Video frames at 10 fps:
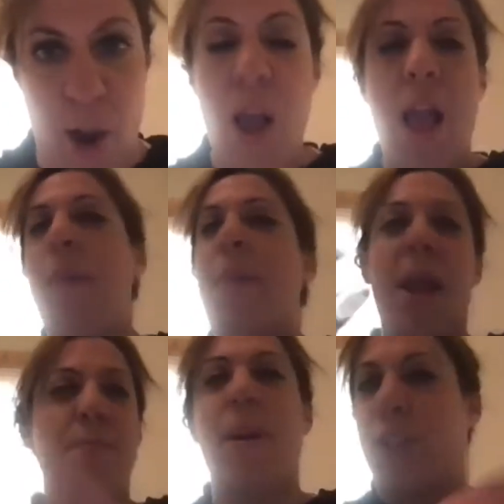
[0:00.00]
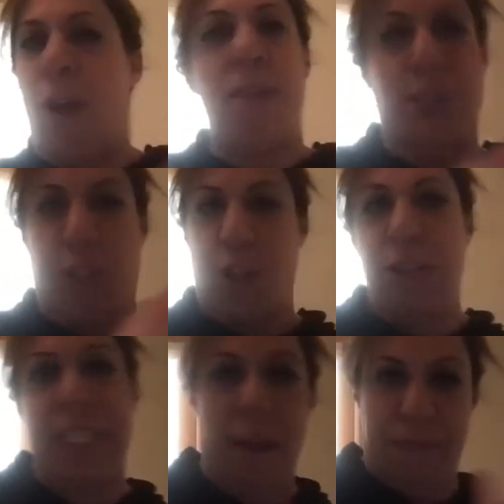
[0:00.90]
know, I mean, I'd much rather do
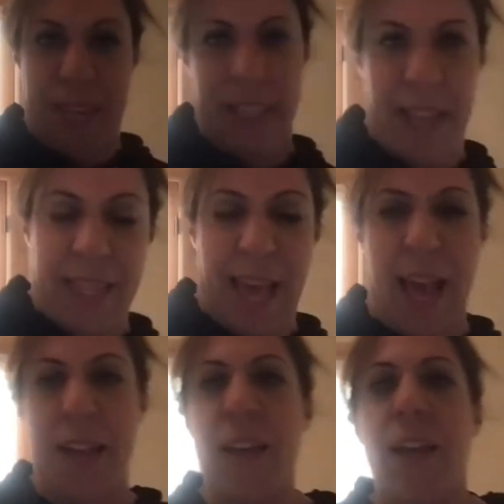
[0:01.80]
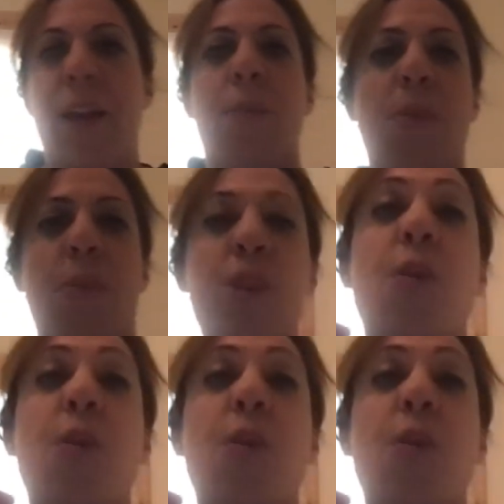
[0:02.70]
something like that. But what you